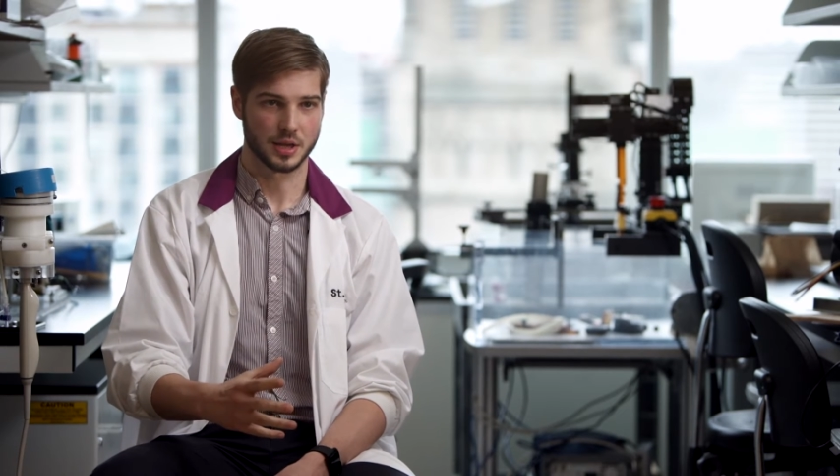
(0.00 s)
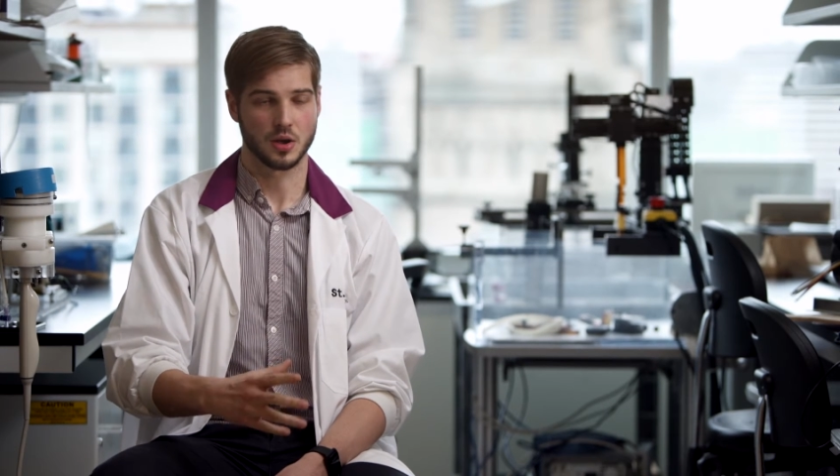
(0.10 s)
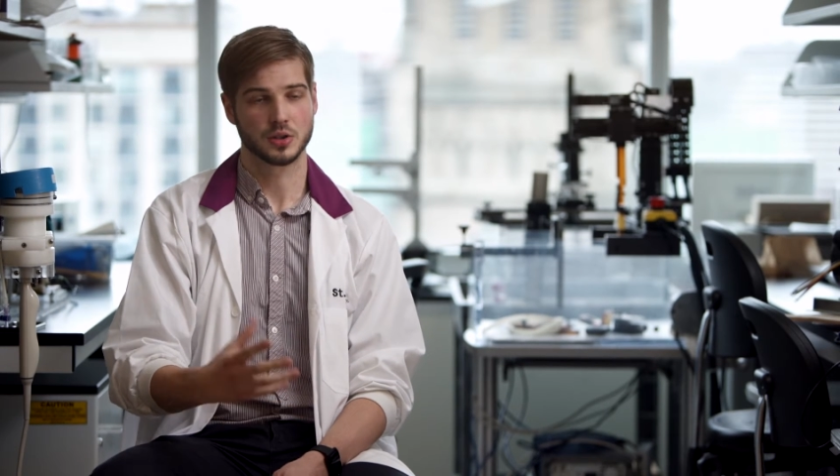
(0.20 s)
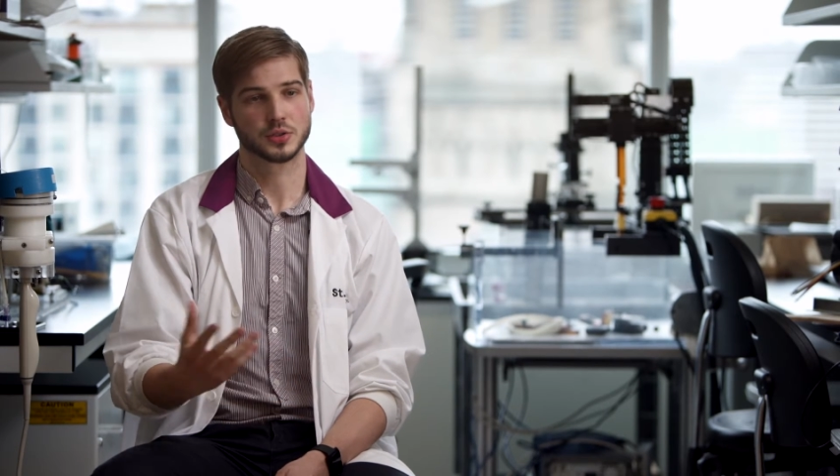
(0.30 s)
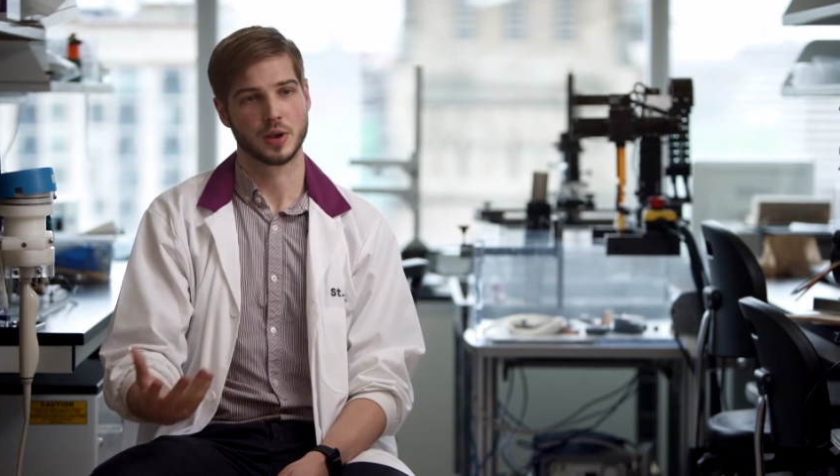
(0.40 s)
that
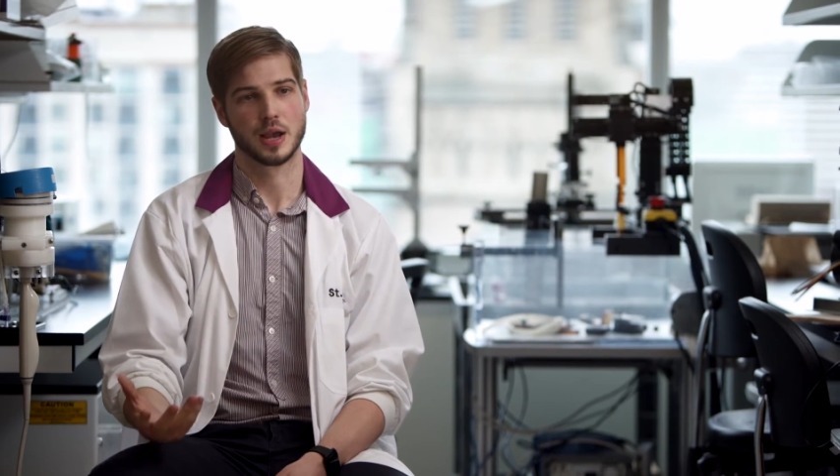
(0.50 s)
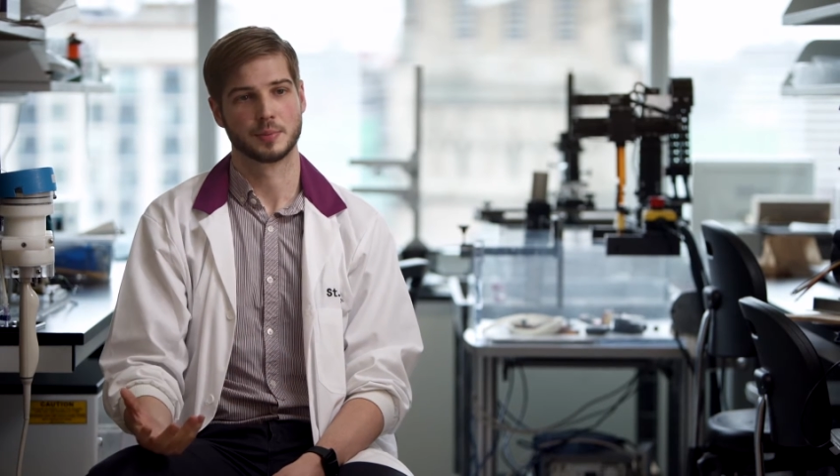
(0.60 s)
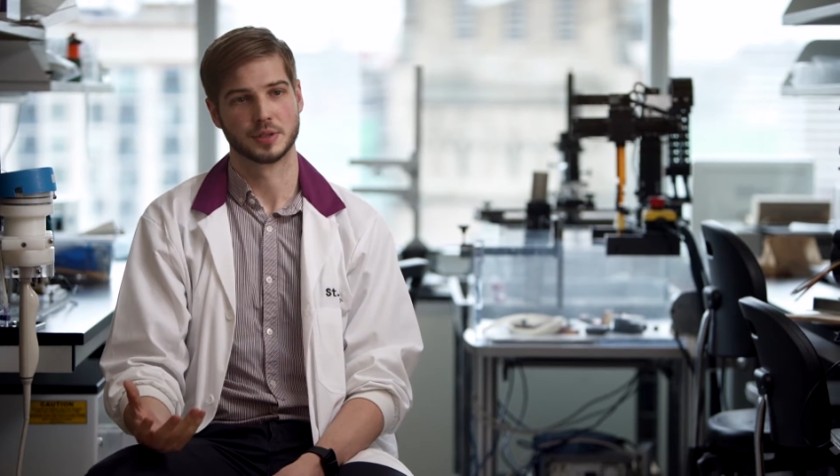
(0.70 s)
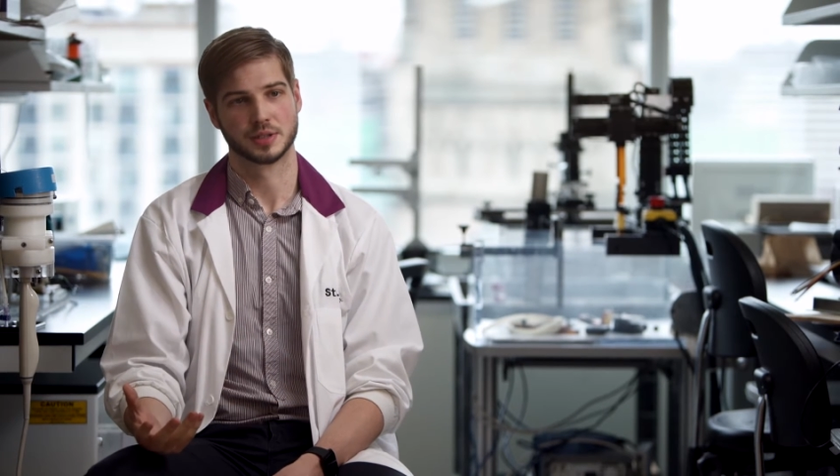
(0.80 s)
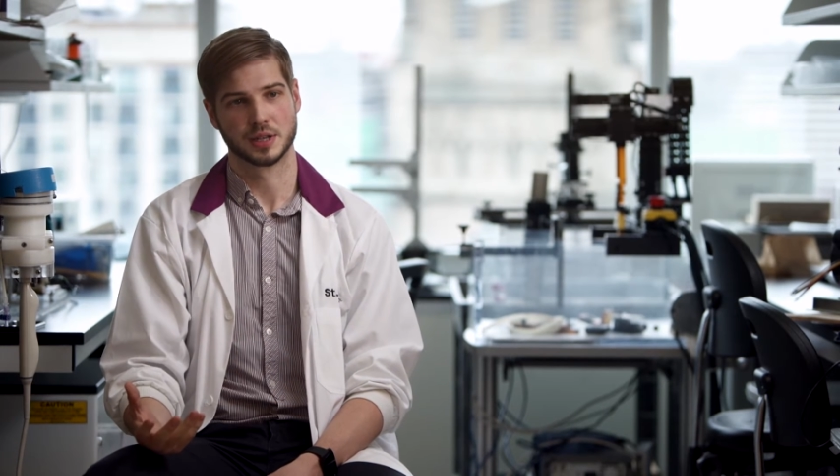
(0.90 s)
also
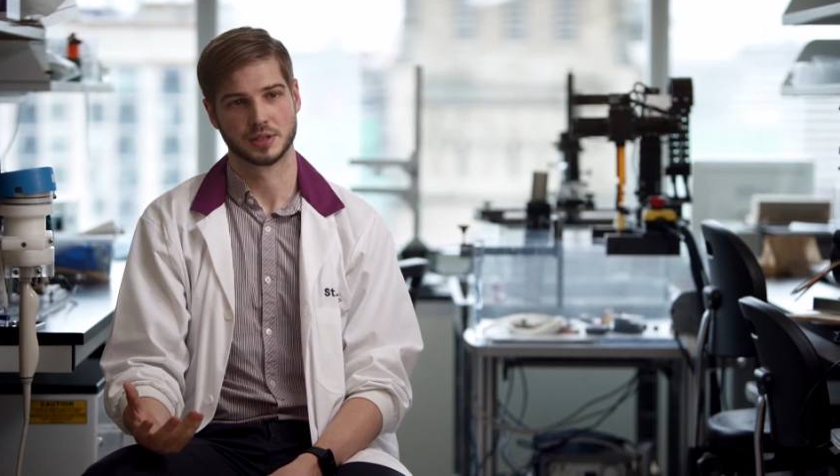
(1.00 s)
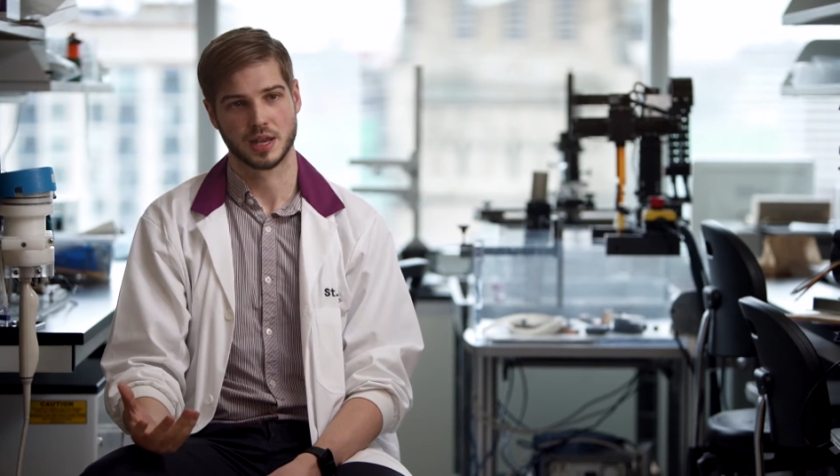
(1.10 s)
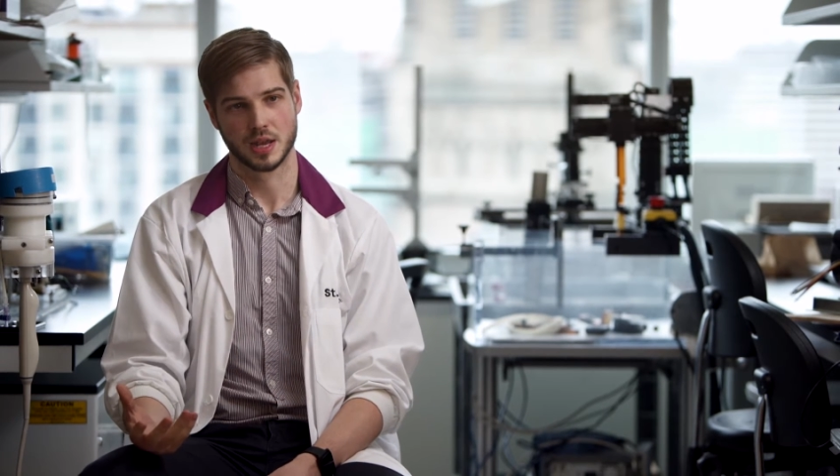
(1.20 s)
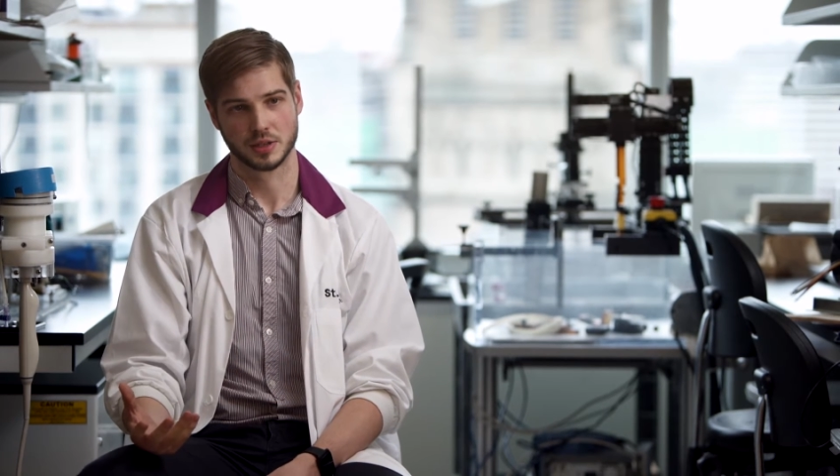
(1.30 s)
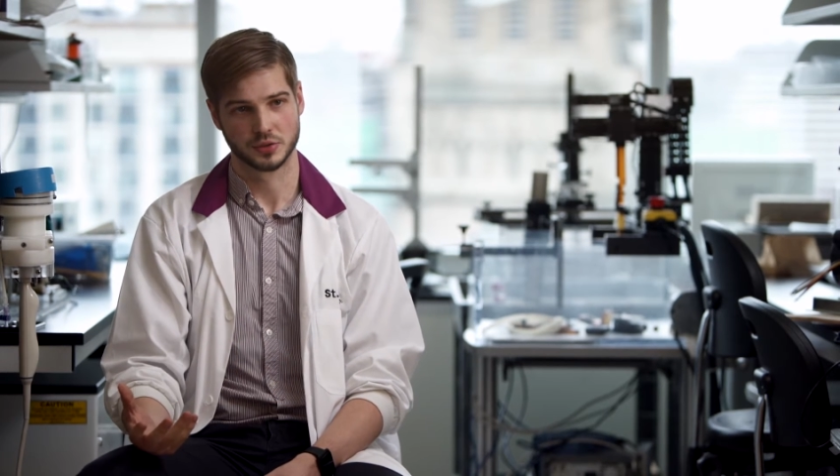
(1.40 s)
happens as a
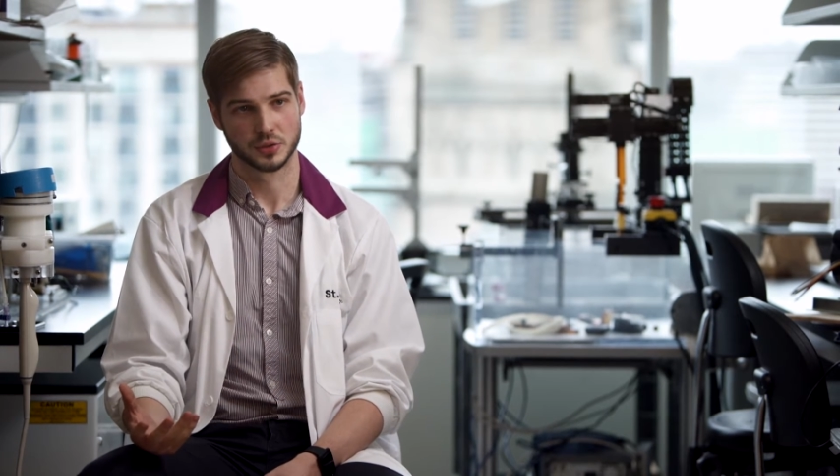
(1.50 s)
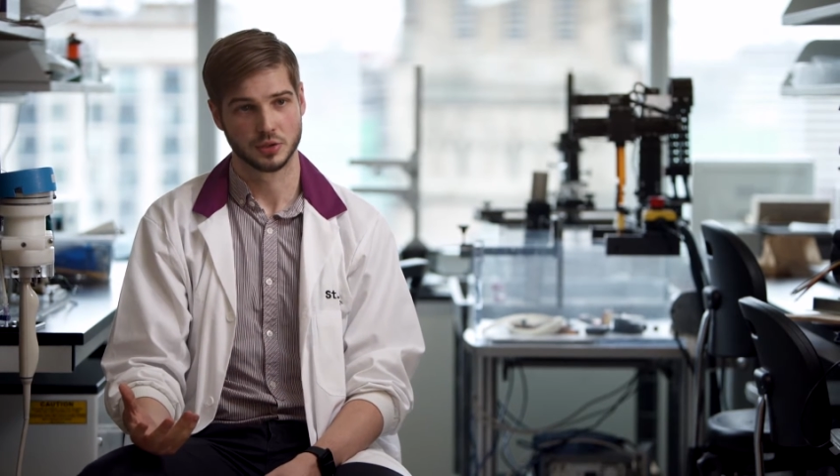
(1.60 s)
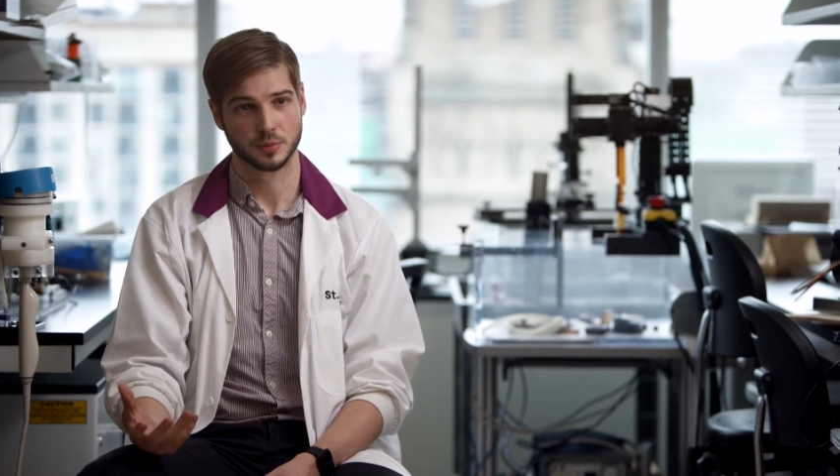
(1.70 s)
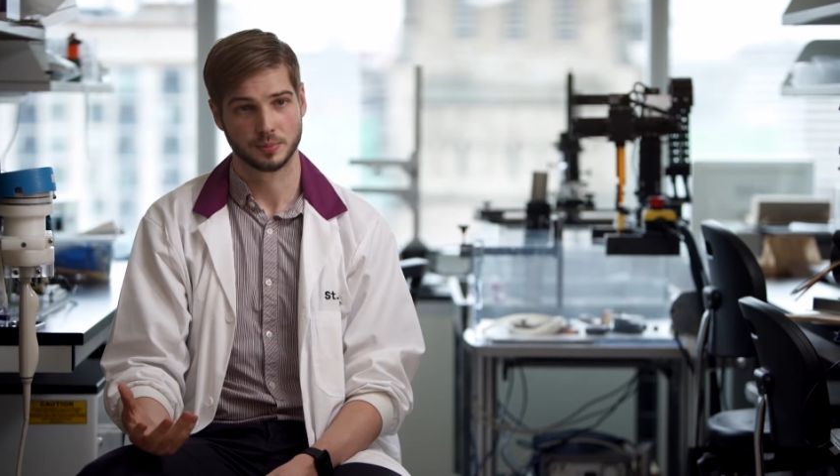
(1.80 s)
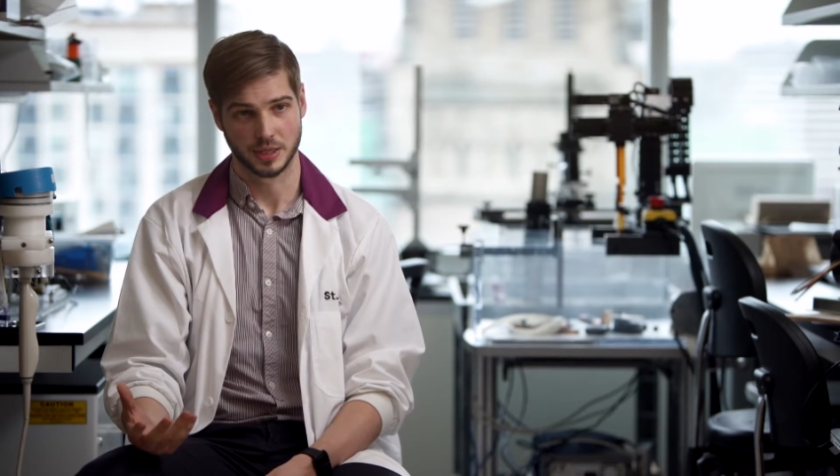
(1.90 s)
cancerous
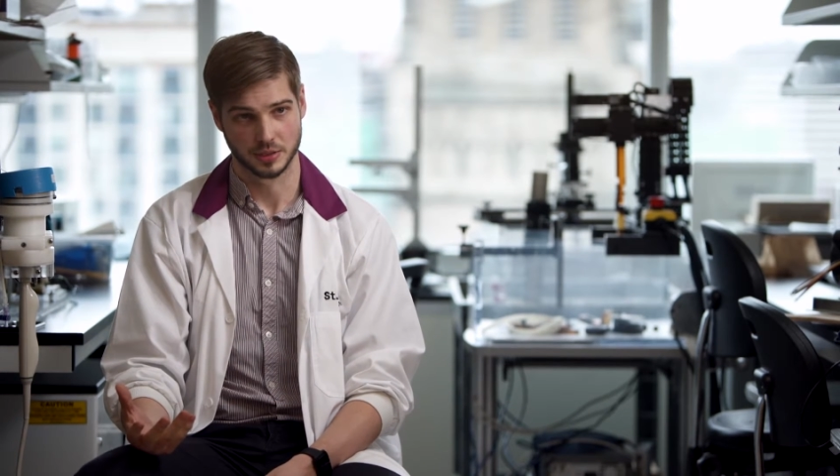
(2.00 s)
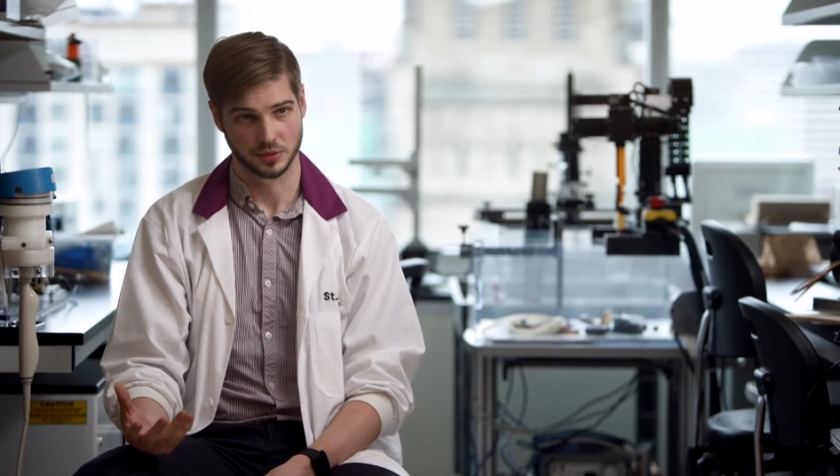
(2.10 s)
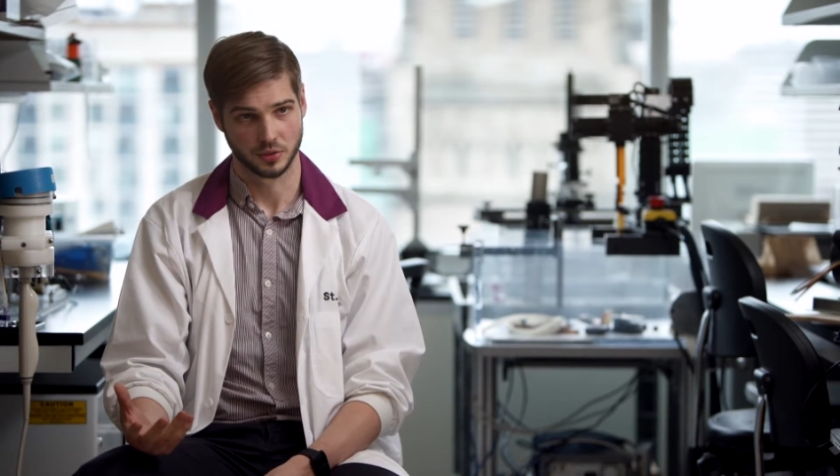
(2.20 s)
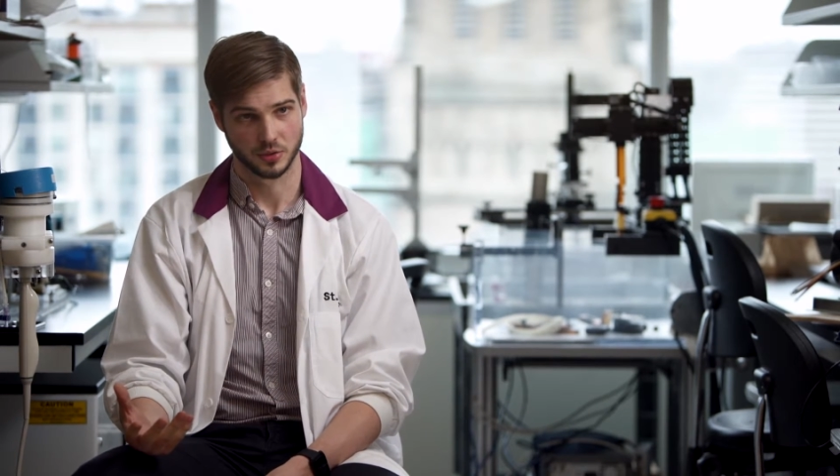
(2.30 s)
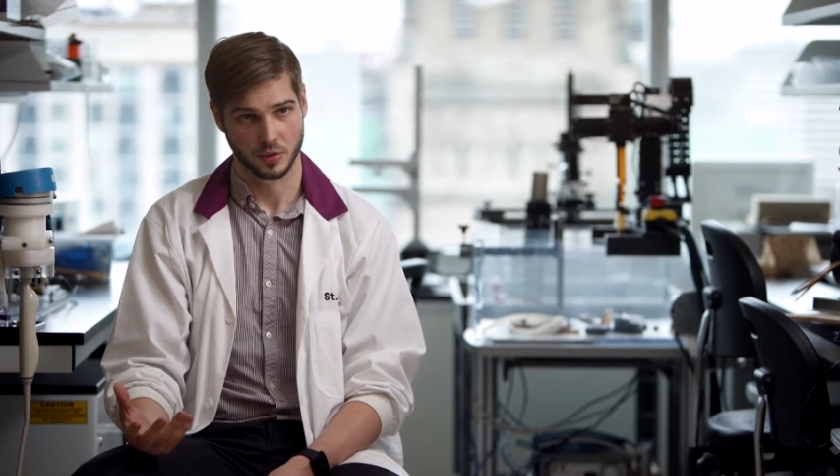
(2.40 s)
tumor
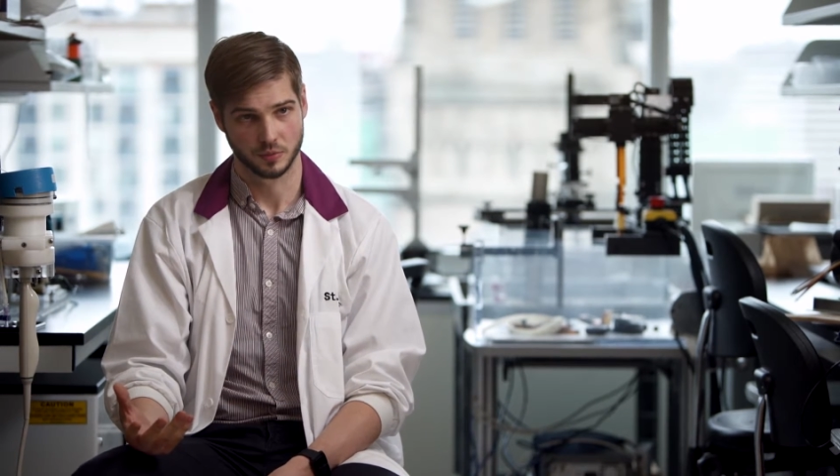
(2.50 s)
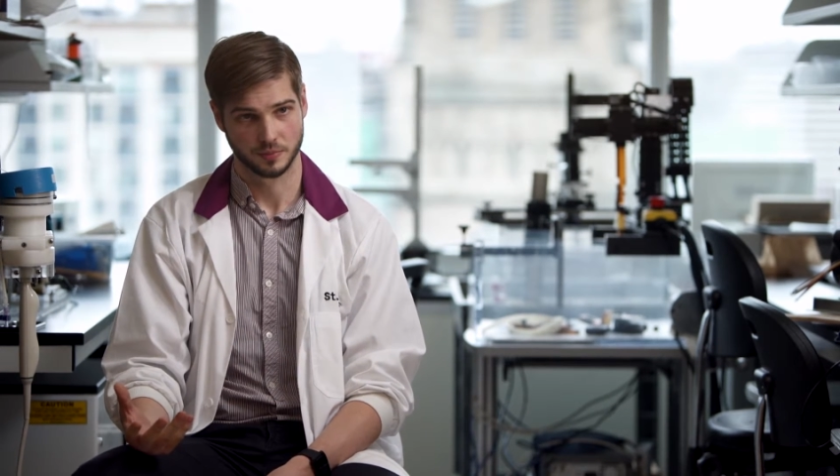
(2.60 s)
begins to grow.